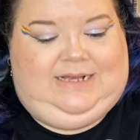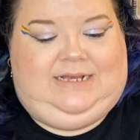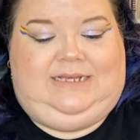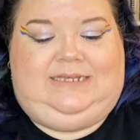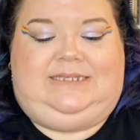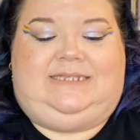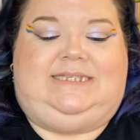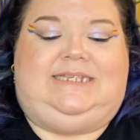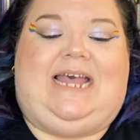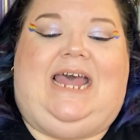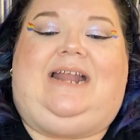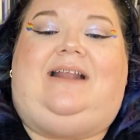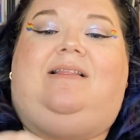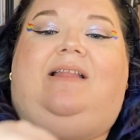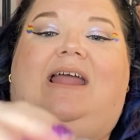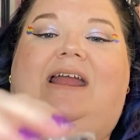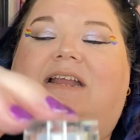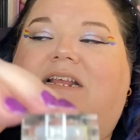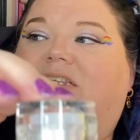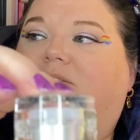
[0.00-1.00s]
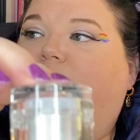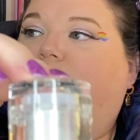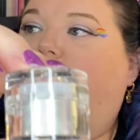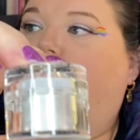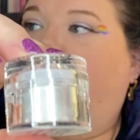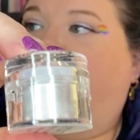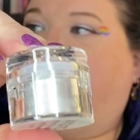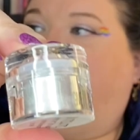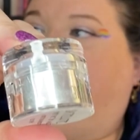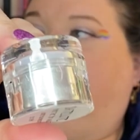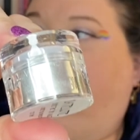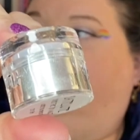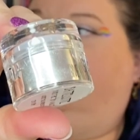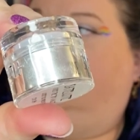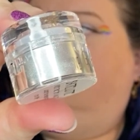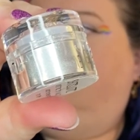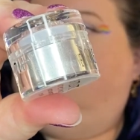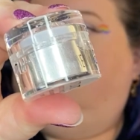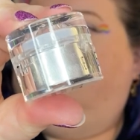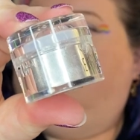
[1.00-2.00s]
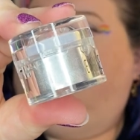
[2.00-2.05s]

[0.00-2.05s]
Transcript: Satellite is more silver,